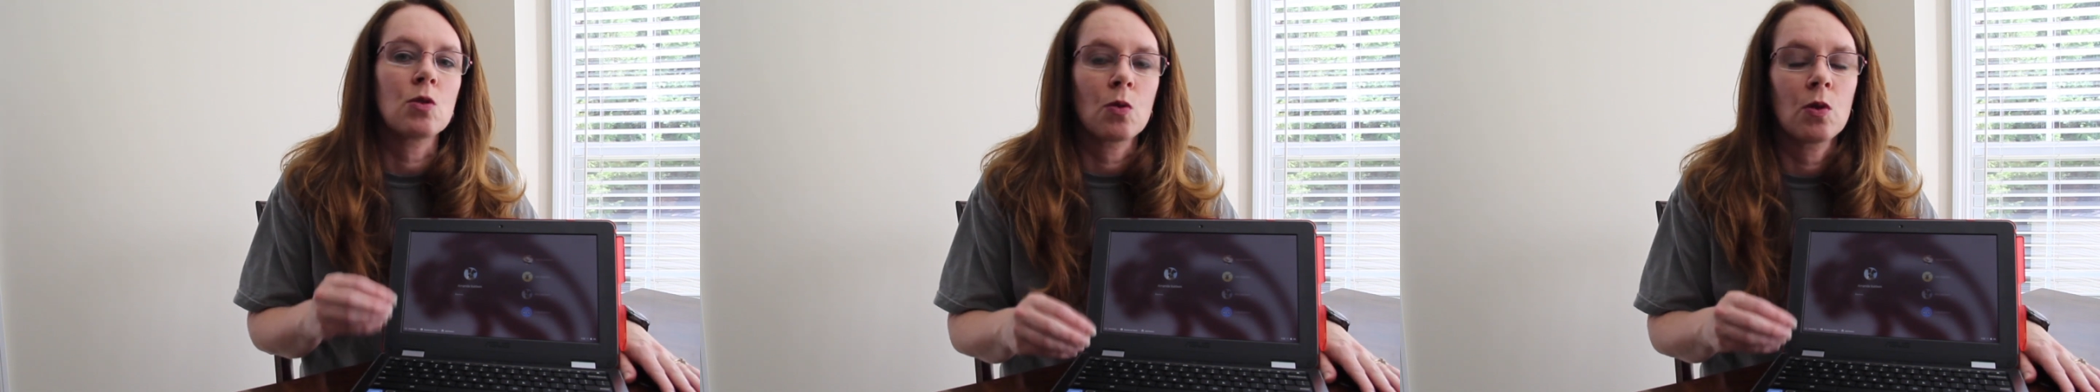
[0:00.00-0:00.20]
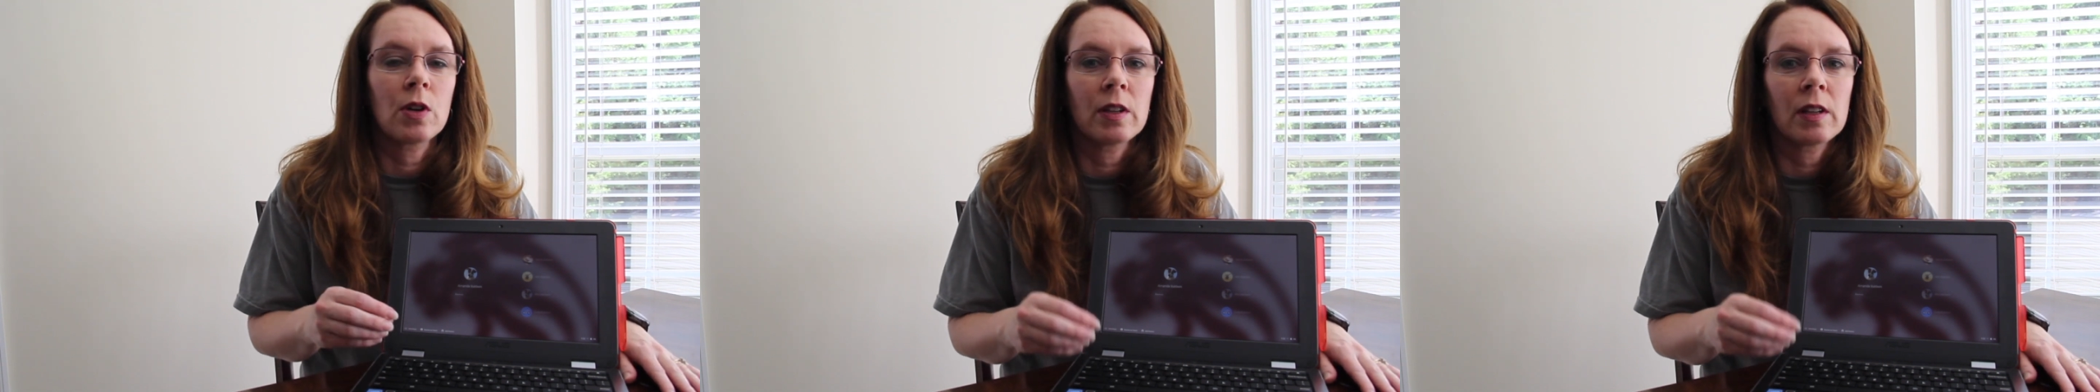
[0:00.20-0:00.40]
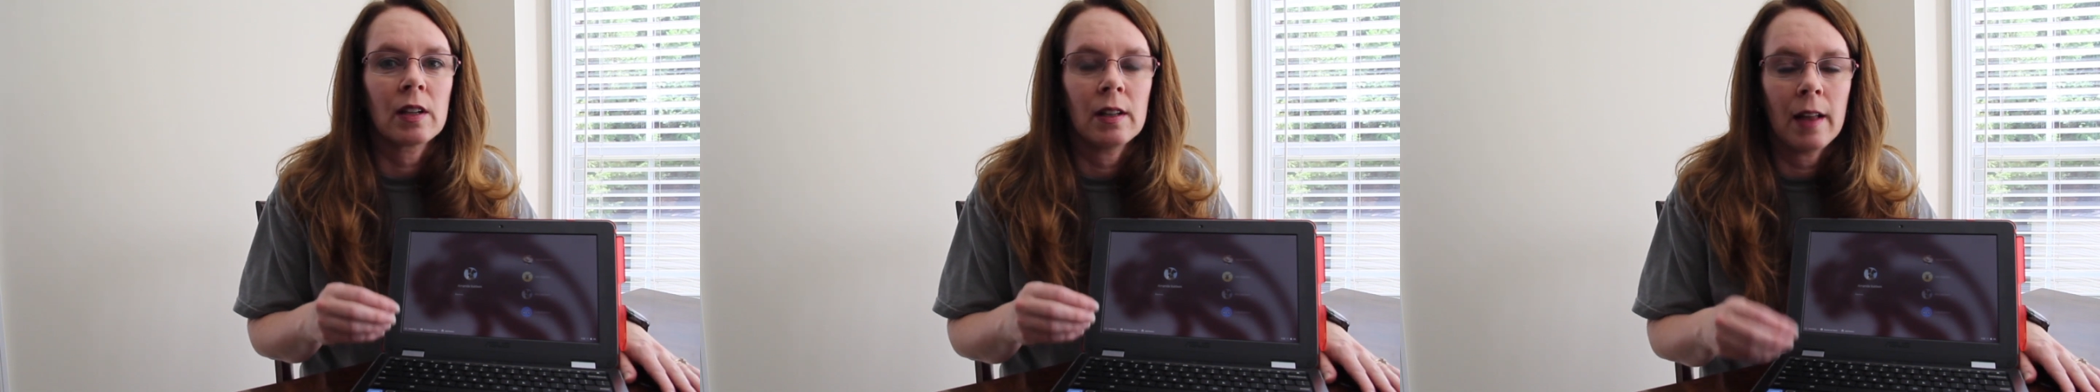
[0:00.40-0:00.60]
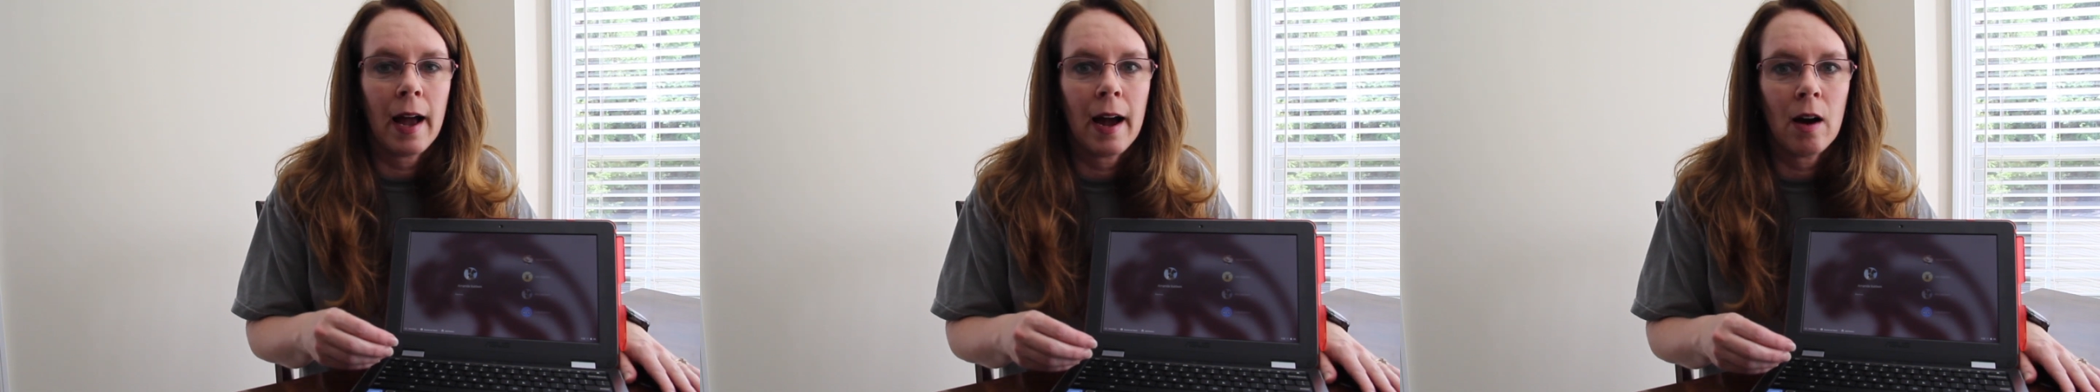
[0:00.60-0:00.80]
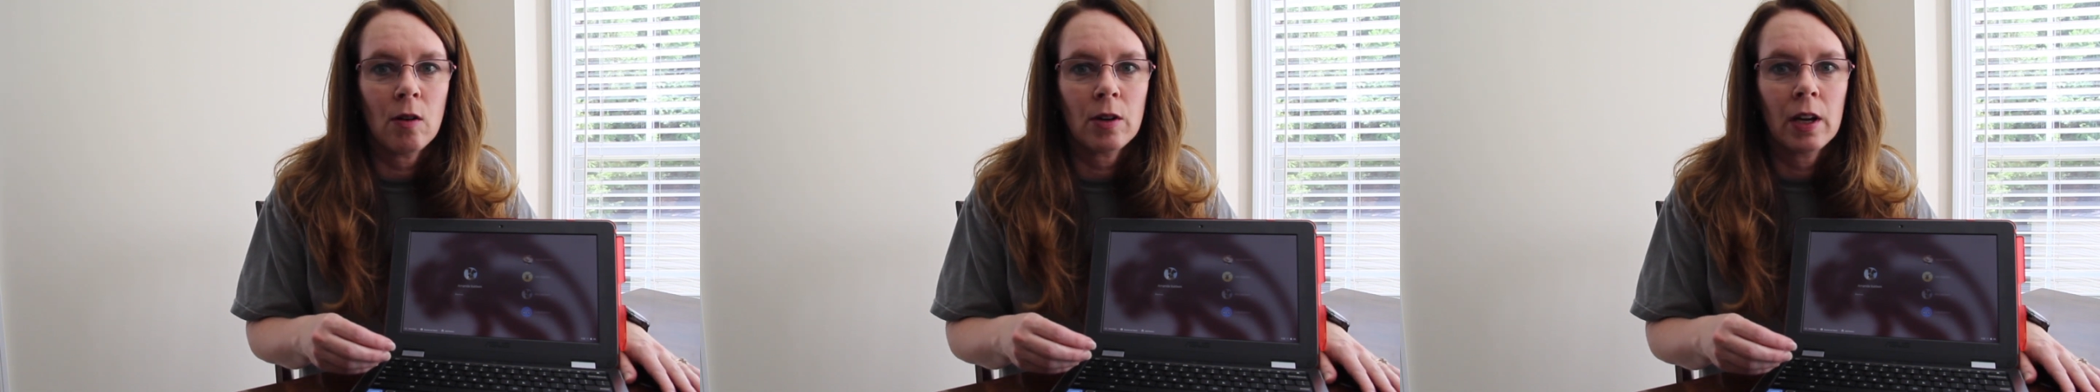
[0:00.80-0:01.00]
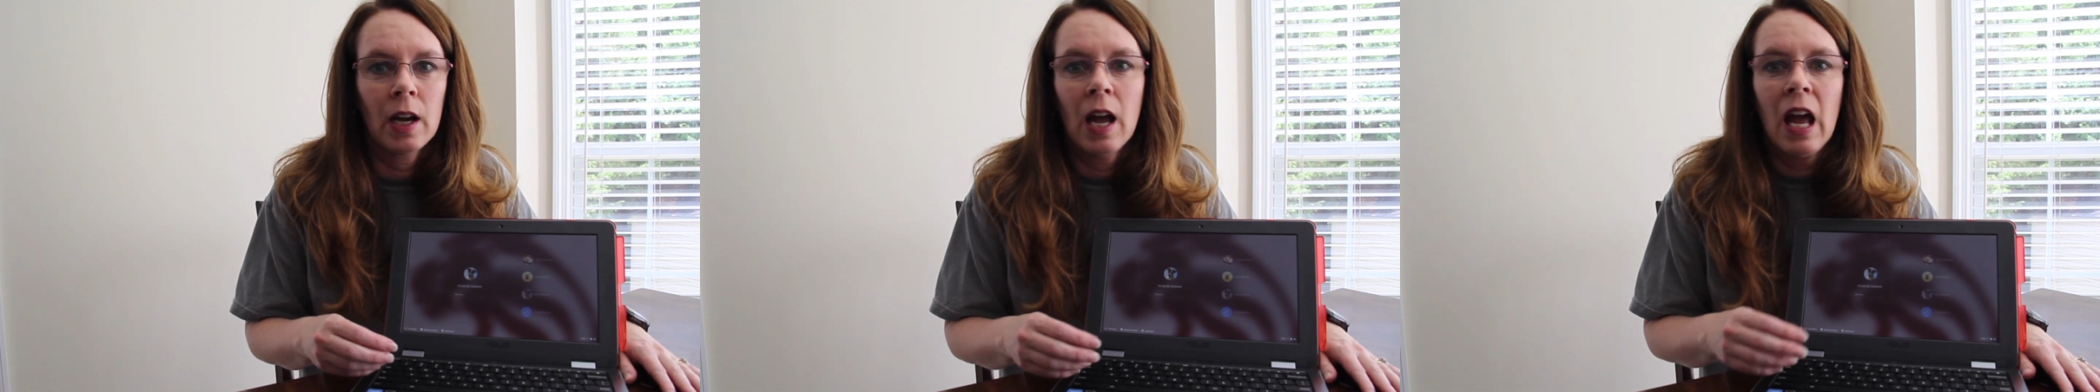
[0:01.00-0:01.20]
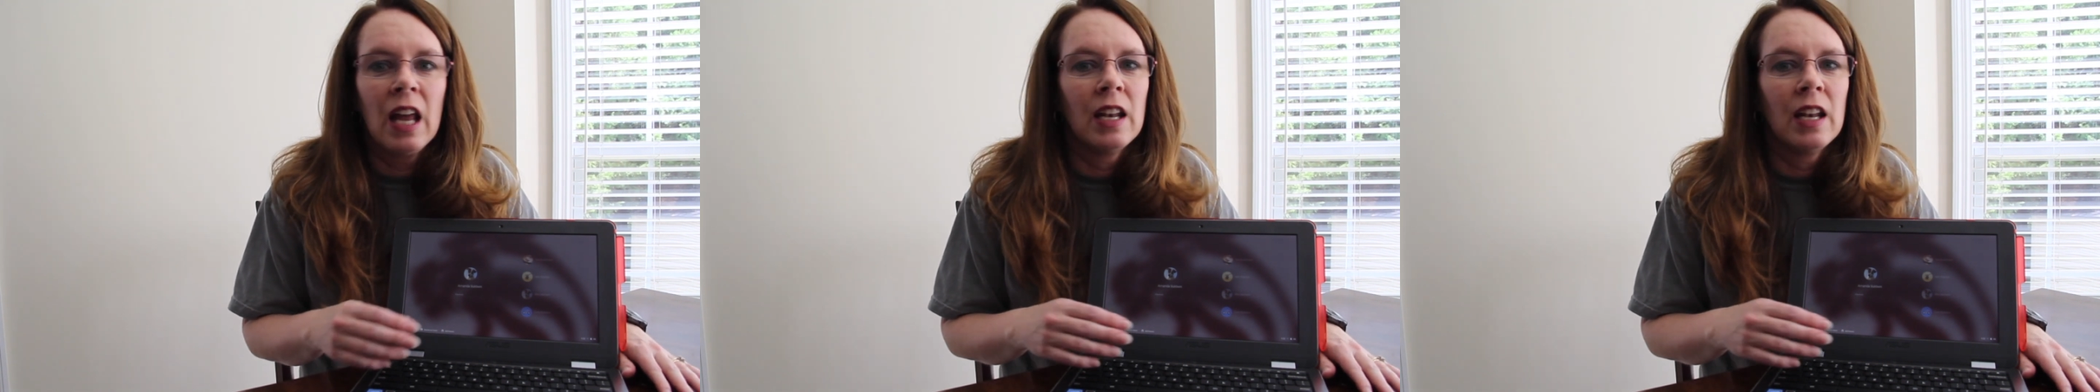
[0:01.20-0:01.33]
stored in the cloud,